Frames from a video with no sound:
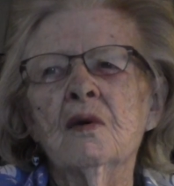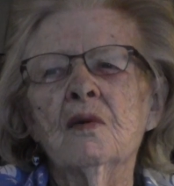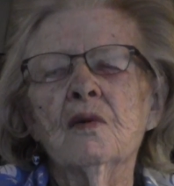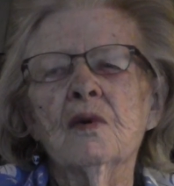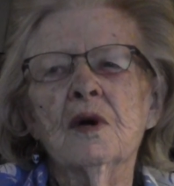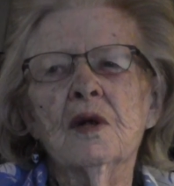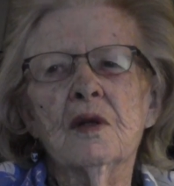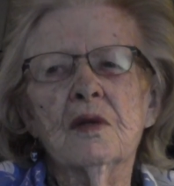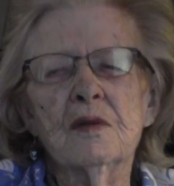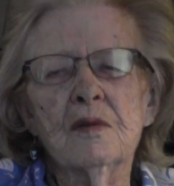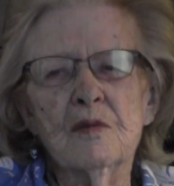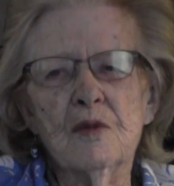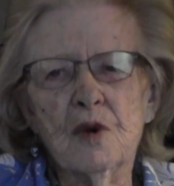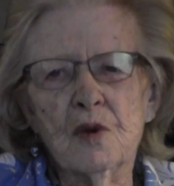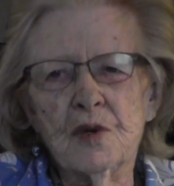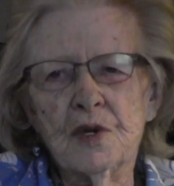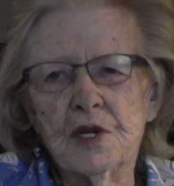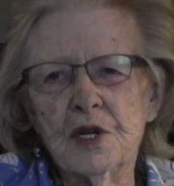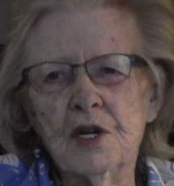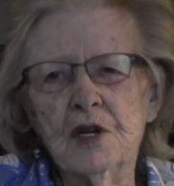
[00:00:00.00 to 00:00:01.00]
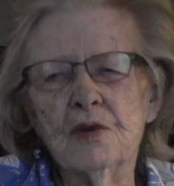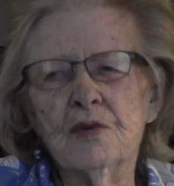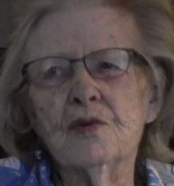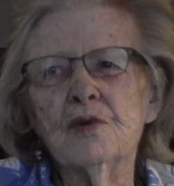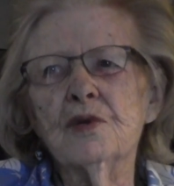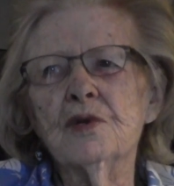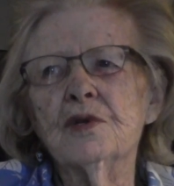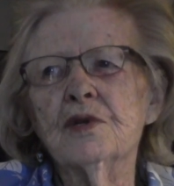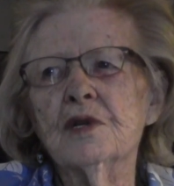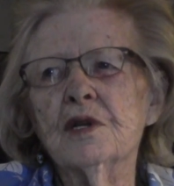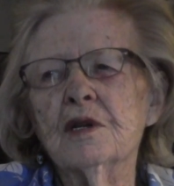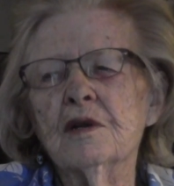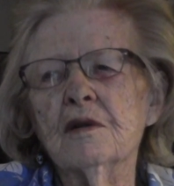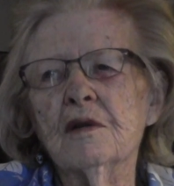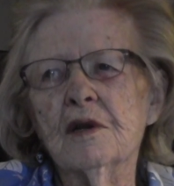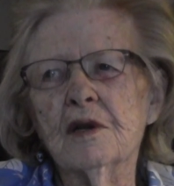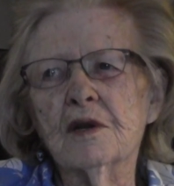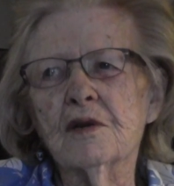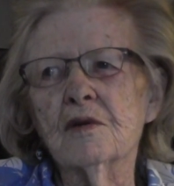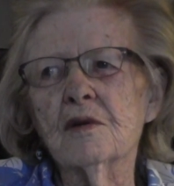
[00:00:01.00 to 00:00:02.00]
One of the most interesting
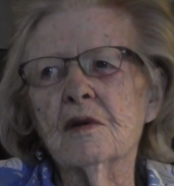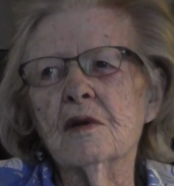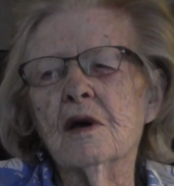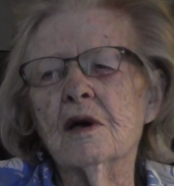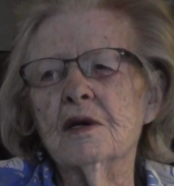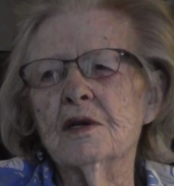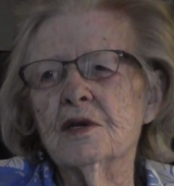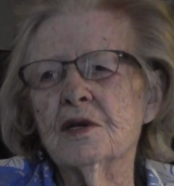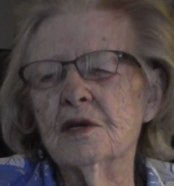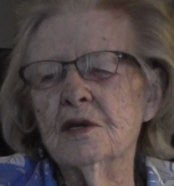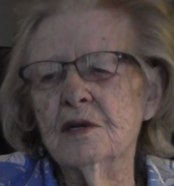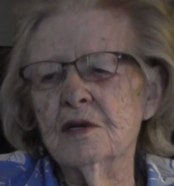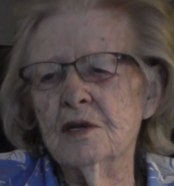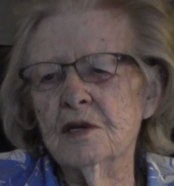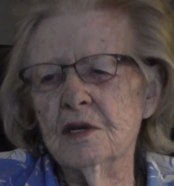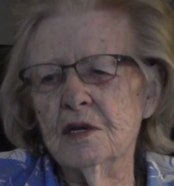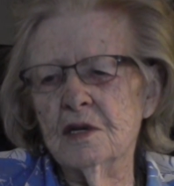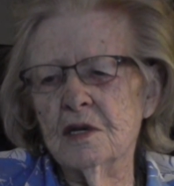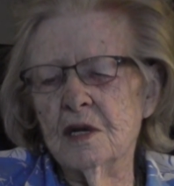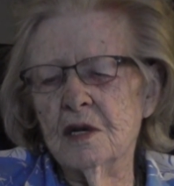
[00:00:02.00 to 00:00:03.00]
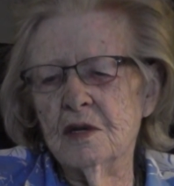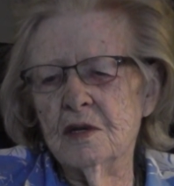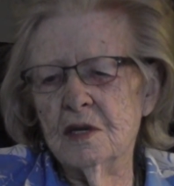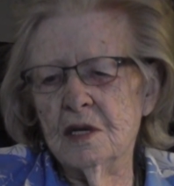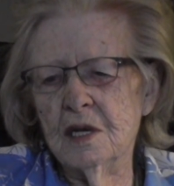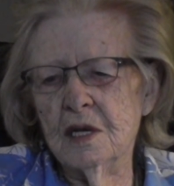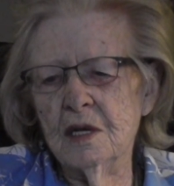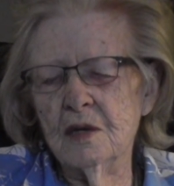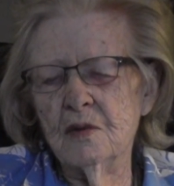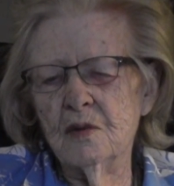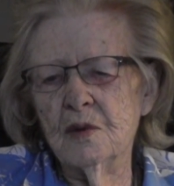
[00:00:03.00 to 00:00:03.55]
liquor licenses, I think,